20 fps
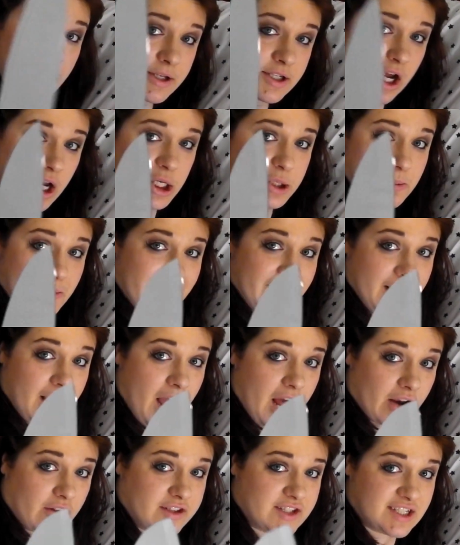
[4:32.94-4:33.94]
Touch me
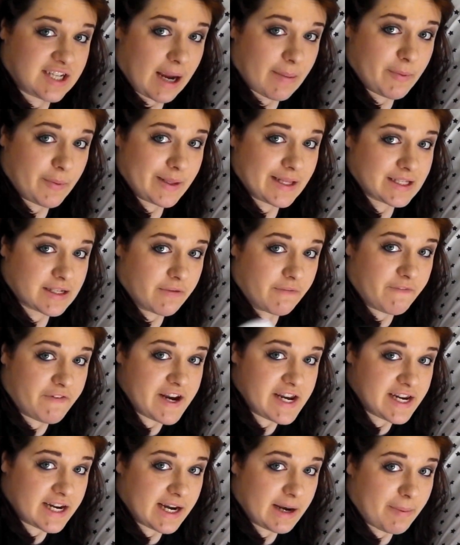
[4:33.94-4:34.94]
and I'll stab you with a
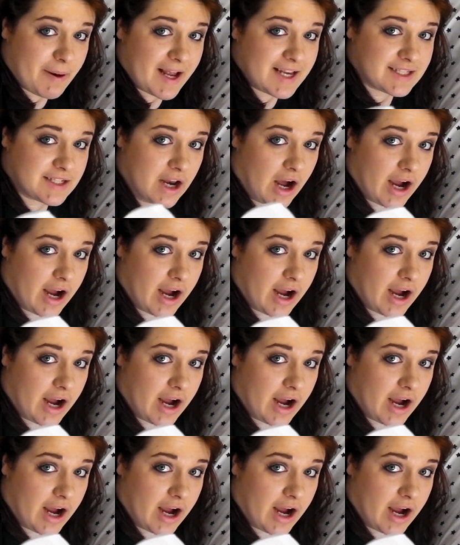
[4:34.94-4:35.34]
conveniently placed